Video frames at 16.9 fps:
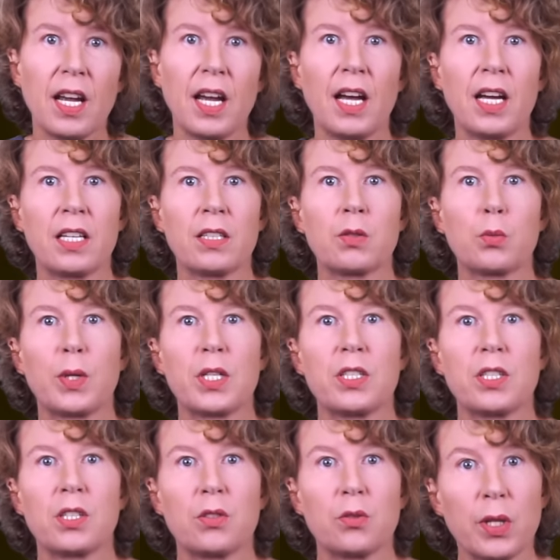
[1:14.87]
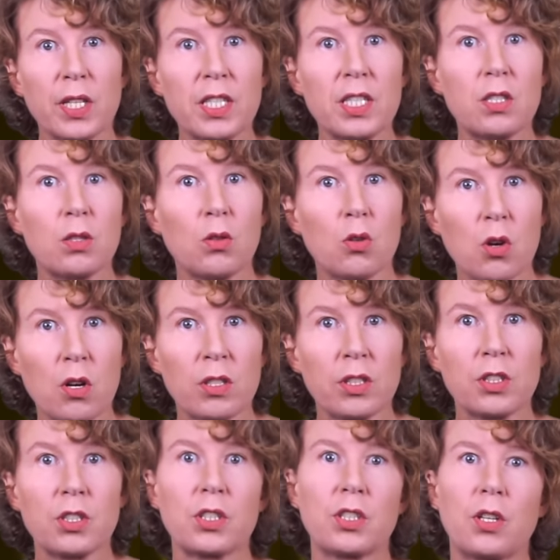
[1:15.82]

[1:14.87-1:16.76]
And when you're ready to launch,